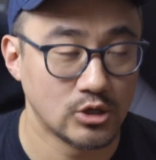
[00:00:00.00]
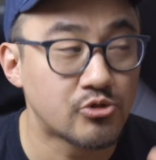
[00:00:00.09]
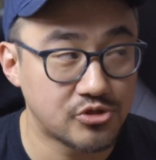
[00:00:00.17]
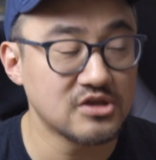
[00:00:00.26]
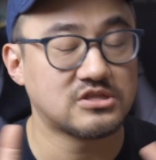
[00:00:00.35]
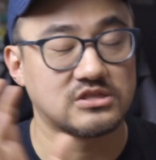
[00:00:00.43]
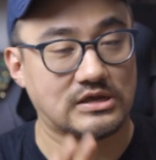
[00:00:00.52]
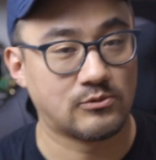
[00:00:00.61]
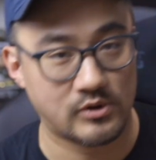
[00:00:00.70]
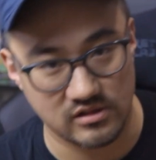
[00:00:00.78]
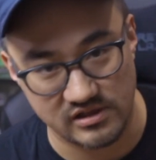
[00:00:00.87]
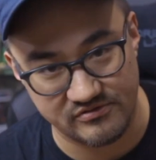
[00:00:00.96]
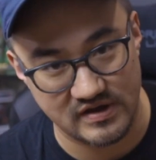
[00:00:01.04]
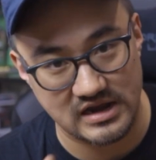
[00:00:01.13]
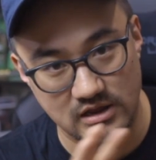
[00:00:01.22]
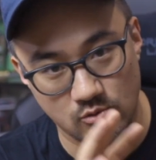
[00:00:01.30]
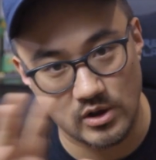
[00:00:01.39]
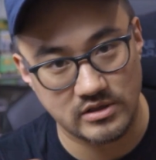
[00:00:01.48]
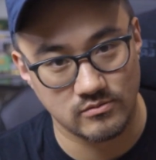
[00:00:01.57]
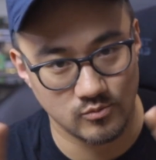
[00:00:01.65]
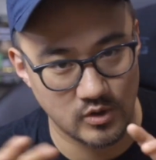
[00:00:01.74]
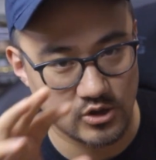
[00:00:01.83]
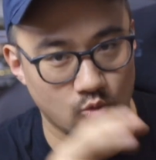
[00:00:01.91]
You think that they're really fighting when
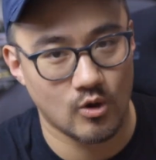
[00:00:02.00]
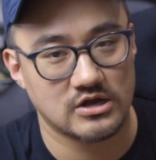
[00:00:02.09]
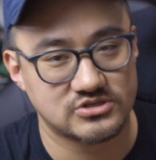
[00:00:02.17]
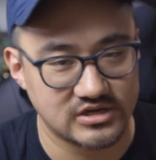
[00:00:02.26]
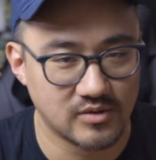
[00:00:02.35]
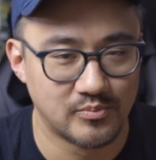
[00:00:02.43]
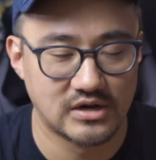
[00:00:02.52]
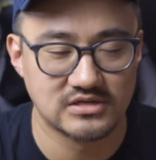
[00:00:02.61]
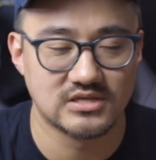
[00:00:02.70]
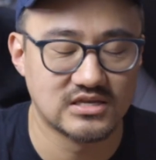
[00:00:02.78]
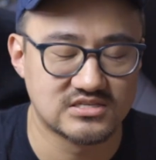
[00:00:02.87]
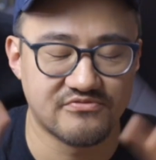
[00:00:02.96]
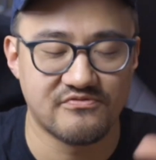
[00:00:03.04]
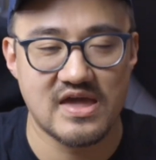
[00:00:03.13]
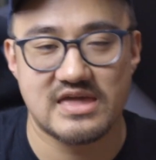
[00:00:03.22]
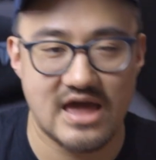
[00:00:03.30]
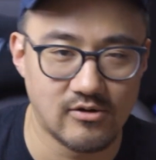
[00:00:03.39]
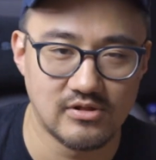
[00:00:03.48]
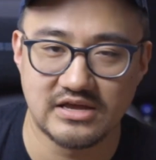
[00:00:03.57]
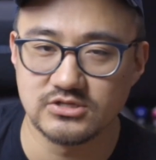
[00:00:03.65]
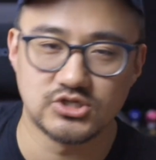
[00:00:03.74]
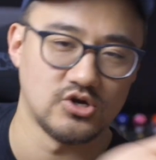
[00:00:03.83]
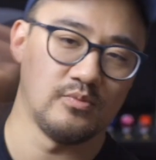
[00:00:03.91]
you're watching it, but it's a fake out like
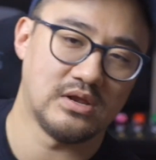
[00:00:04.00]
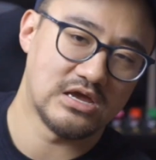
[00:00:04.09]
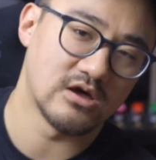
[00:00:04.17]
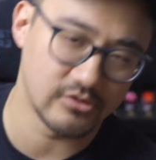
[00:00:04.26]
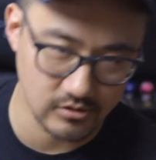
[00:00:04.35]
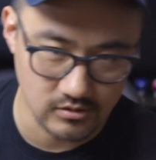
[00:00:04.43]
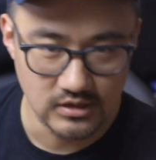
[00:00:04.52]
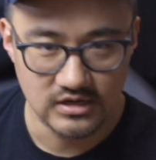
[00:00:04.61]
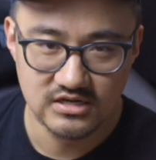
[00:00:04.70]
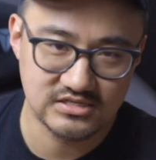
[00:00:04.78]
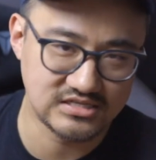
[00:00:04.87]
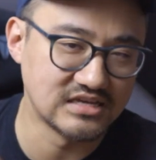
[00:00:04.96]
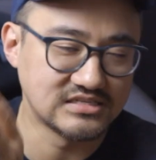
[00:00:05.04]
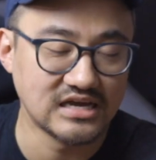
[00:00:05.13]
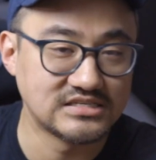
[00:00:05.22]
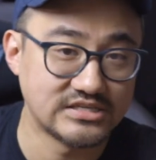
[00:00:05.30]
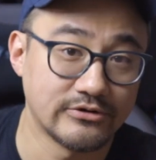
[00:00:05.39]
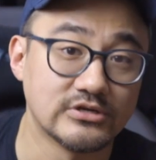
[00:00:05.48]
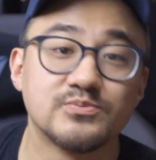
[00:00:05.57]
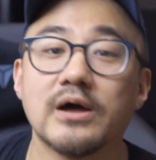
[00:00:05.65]
in so many other Sentai series.